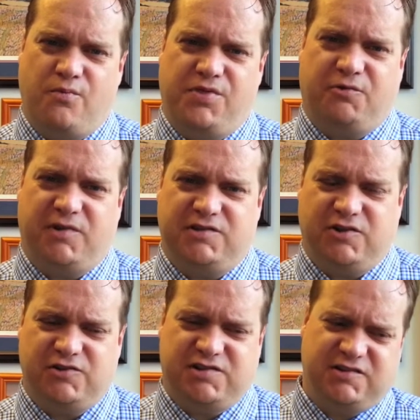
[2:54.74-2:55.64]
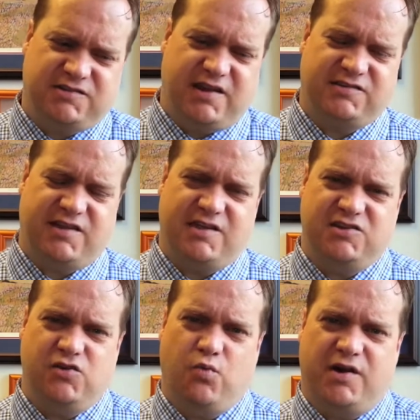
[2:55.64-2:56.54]
The research says that
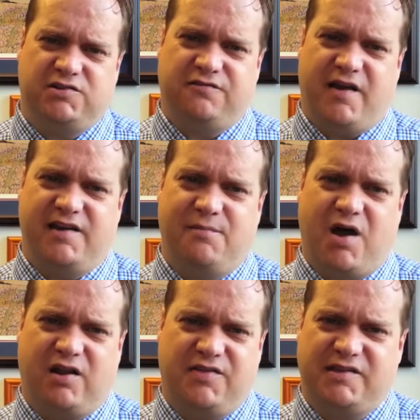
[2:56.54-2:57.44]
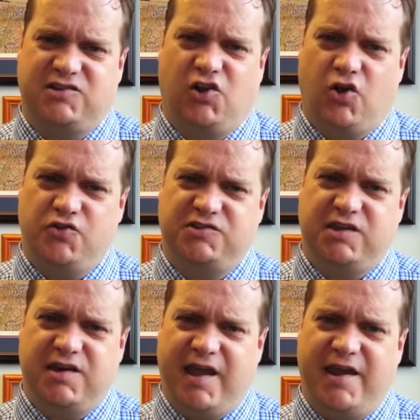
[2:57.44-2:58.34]
you want to find a model that's close
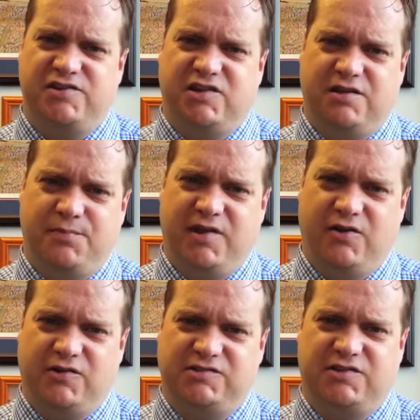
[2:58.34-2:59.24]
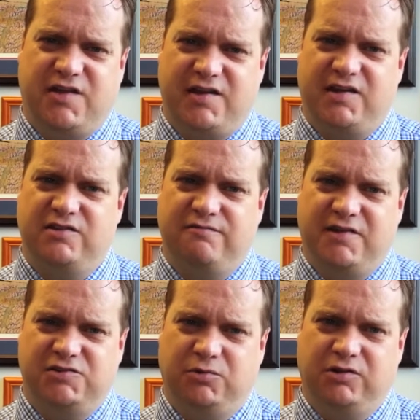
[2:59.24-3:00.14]
in age and appearance to that
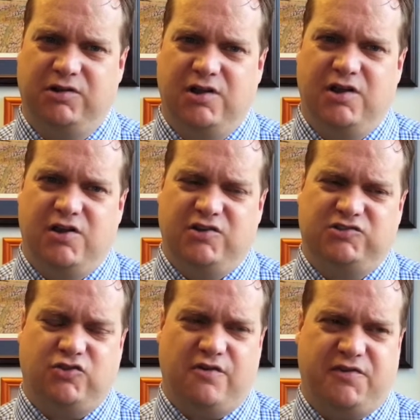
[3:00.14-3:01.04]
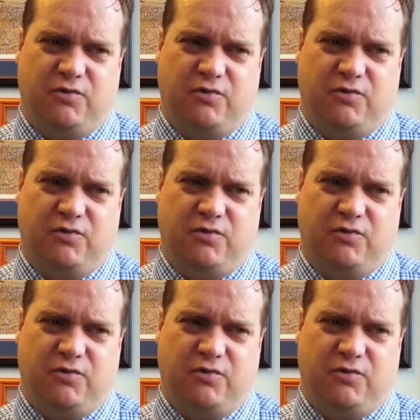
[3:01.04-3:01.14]
individual. So if you're